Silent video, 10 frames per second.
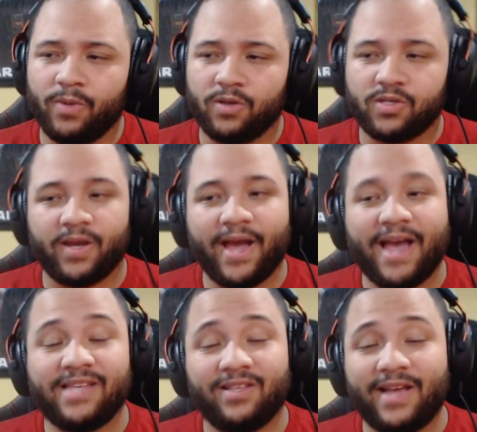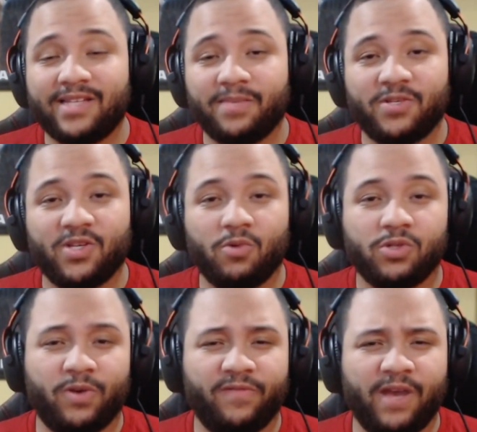So, guys, the last episode
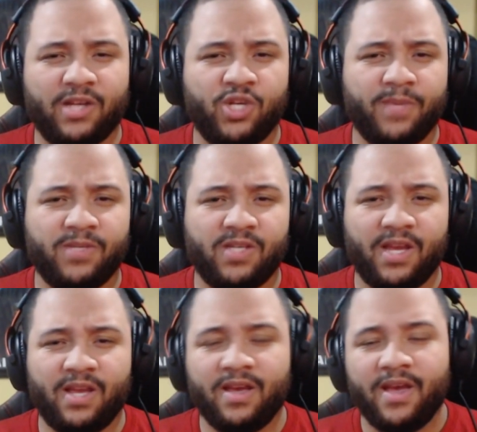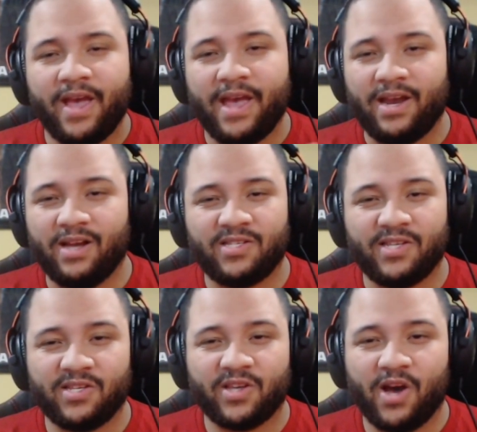was with Gypsy and
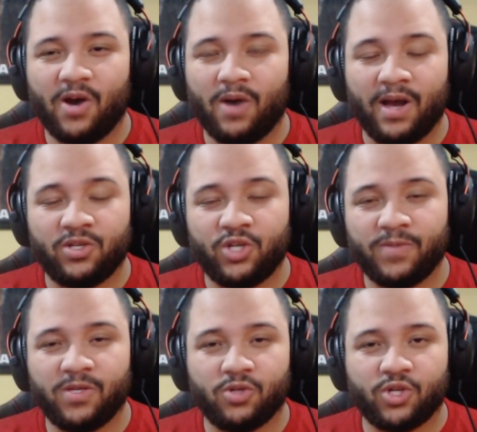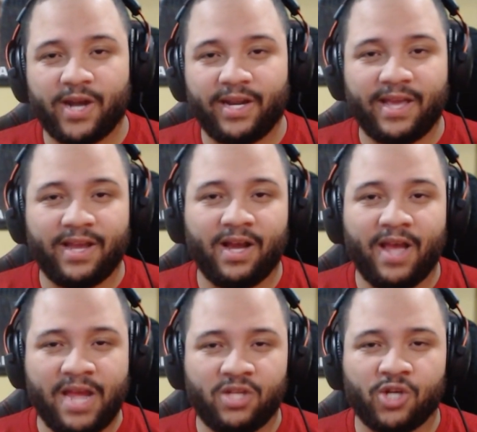Cisco. Gypsy was trying to get
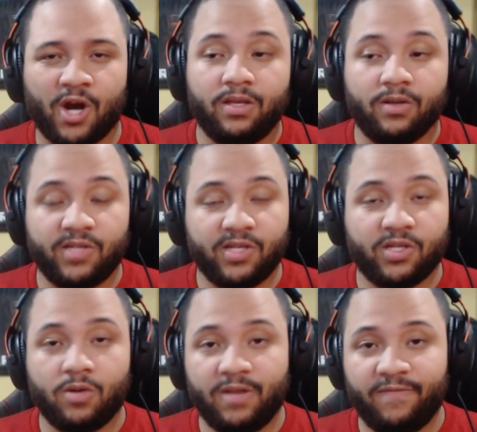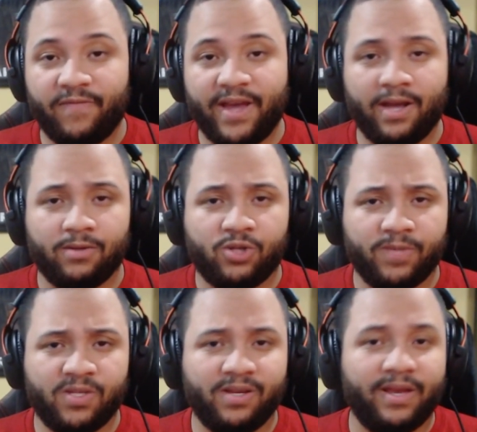HR. So Cisco did fight
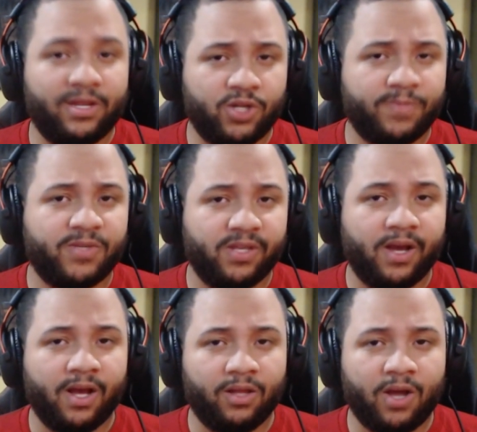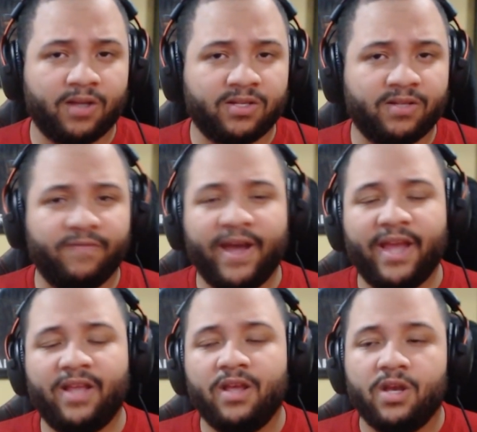Gypsy, and Gypsy lost the
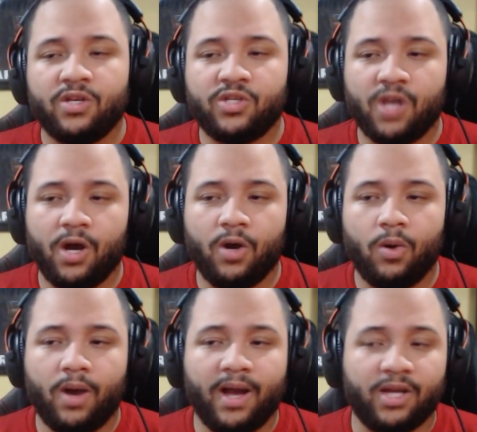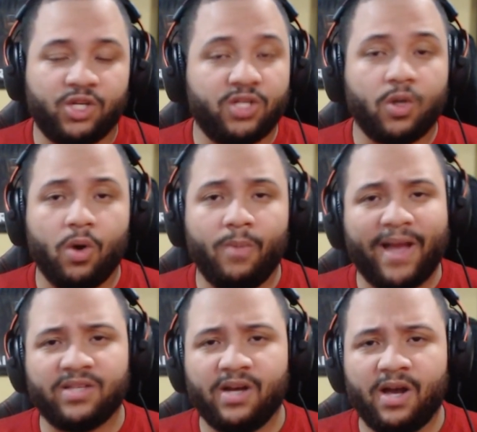fight. So, she's going
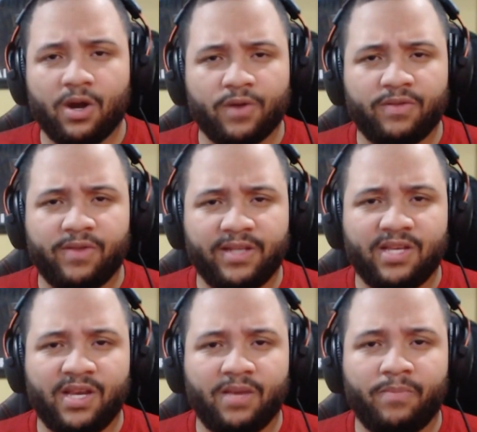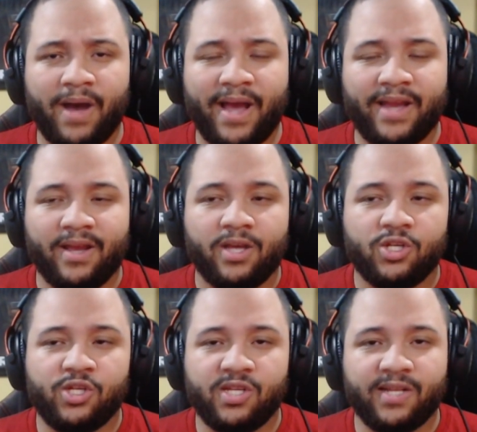back to Earth 19, but
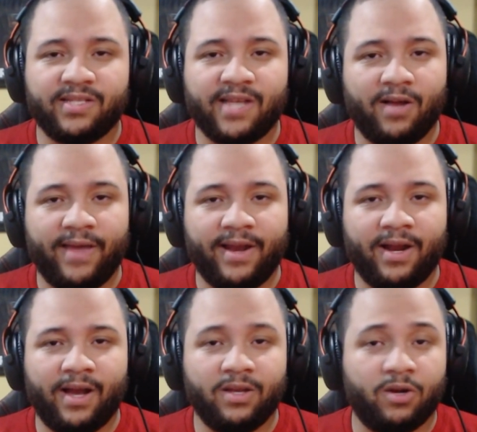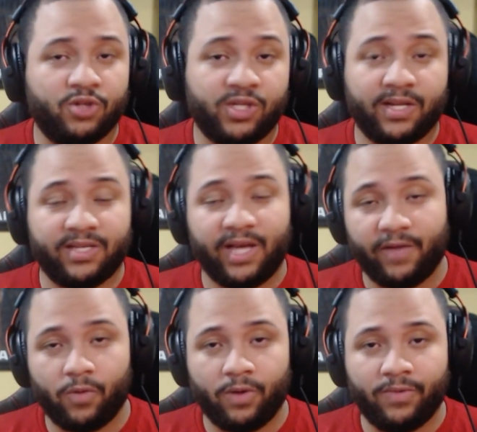she's going to tell that, she's going to tell
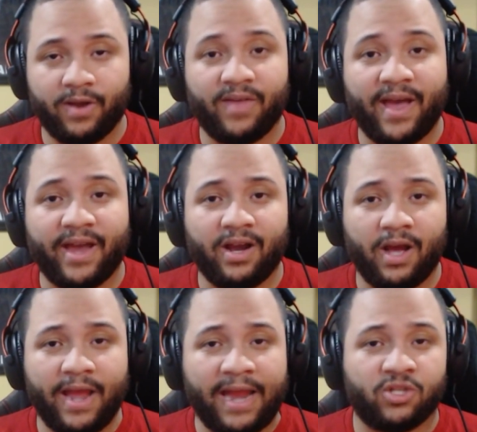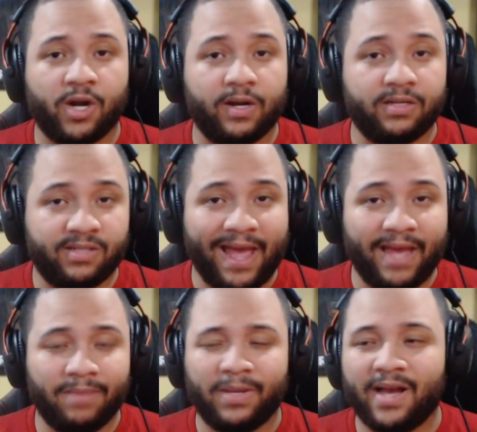everyone there that HR is
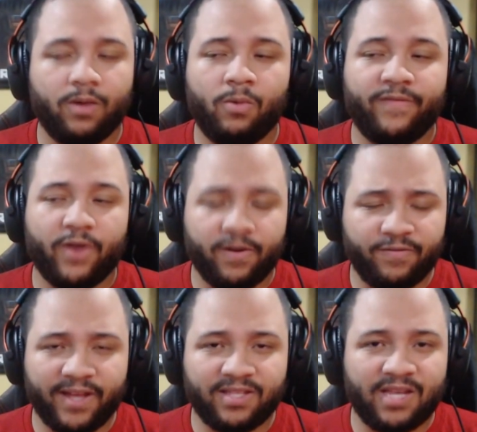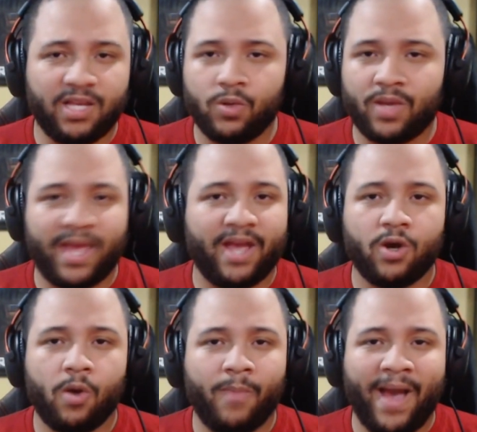dead. Because with Earth 19, you can't
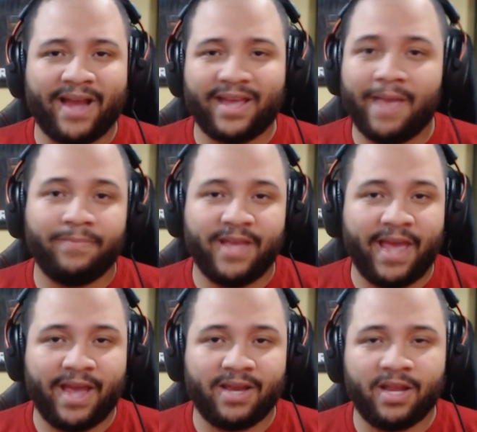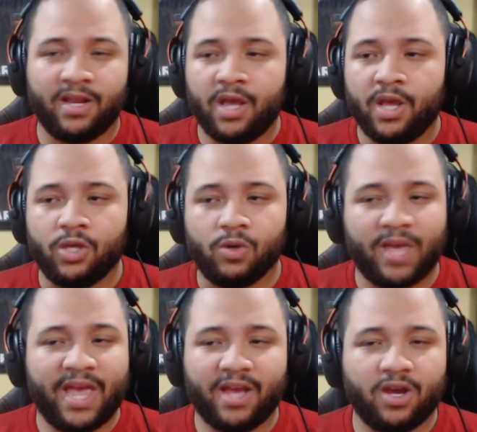go back empty-handed. You
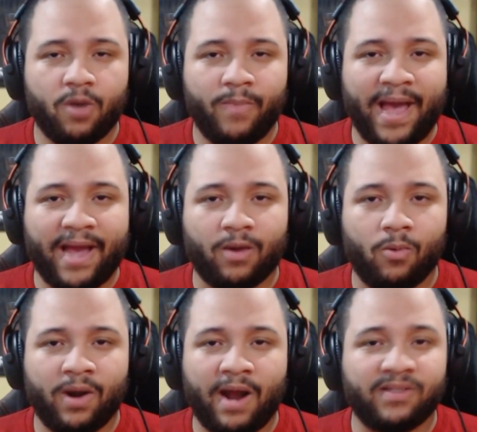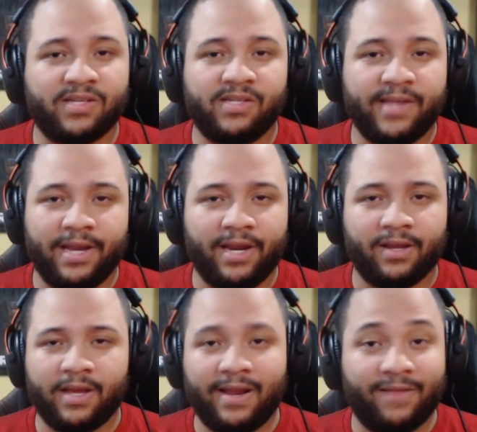can't go back without
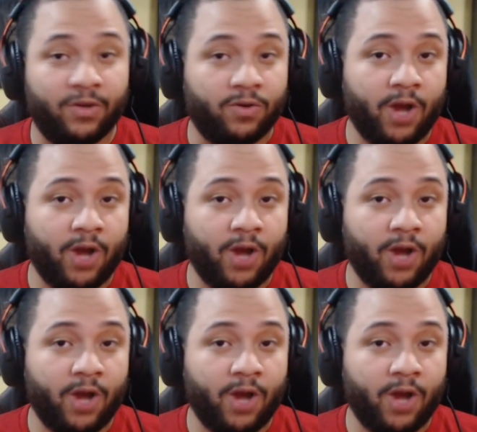succeeding. And if you